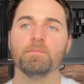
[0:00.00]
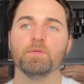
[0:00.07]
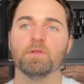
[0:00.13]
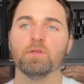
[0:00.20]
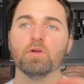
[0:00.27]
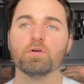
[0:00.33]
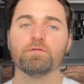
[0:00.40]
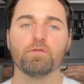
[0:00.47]

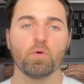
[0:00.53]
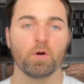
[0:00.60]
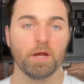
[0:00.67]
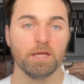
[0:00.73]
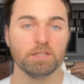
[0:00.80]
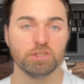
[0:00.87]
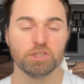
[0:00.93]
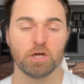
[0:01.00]
look for
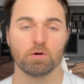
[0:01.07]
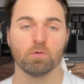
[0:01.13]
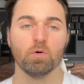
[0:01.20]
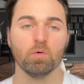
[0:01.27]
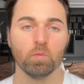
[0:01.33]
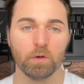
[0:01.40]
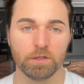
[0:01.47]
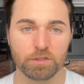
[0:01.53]
in
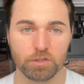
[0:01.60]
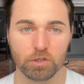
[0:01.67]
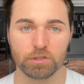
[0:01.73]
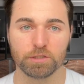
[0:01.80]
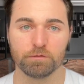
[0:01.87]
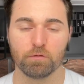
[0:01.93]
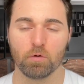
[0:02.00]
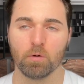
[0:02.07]
general when
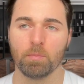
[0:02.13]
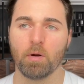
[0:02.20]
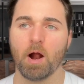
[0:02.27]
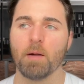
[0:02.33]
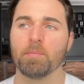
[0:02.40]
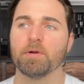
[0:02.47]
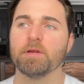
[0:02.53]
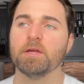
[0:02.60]
searching for a
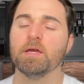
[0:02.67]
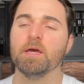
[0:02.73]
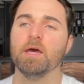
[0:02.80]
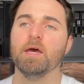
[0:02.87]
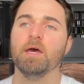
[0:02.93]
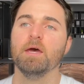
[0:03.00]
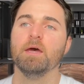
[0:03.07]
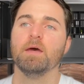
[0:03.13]
property.
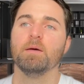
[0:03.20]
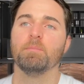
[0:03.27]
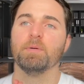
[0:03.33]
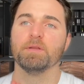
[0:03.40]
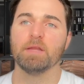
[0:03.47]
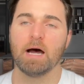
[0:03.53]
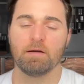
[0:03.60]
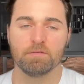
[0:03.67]

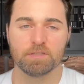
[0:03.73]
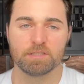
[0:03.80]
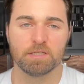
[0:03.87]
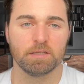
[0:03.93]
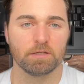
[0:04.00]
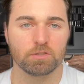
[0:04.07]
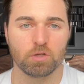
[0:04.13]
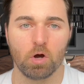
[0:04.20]
But
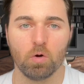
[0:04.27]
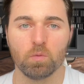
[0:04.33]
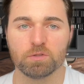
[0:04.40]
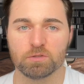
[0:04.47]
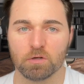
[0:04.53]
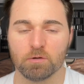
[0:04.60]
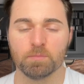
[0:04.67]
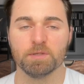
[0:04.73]
obviously, there's
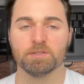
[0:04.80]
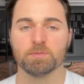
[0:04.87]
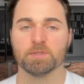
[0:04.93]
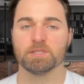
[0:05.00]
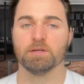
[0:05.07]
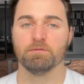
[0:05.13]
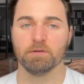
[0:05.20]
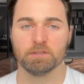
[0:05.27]
always going to be
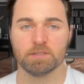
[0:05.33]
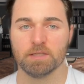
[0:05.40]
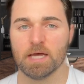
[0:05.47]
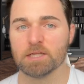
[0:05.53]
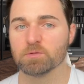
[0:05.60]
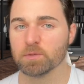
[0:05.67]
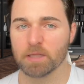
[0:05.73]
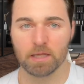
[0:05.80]
specifics, and
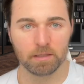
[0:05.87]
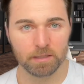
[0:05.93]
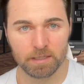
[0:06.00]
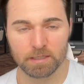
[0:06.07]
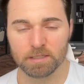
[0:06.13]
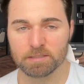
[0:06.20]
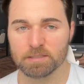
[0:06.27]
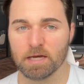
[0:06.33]
that's what that
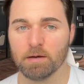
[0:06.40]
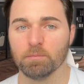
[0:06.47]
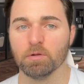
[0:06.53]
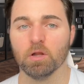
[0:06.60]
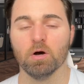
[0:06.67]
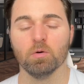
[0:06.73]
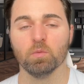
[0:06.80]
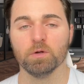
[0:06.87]
link is down
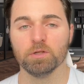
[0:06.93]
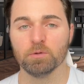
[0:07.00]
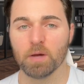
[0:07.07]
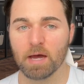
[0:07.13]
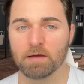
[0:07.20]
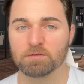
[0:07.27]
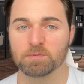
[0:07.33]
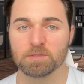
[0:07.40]
below. When you
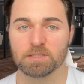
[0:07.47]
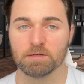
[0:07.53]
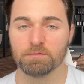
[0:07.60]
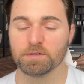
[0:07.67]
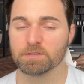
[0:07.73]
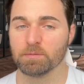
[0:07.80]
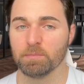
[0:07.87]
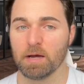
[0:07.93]
have
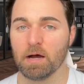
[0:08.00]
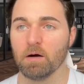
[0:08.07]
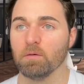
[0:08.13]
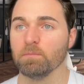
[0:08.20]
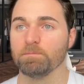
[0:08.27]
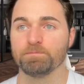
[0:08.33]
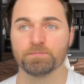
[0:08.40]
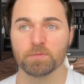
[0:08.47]
specifics
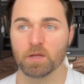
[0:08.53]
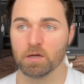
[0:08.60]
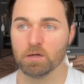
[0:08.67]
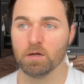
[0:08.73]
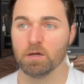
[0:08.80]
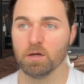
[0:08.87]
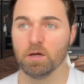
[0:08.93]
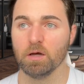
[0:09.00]
about
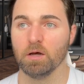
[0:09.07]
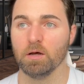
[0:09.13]
a,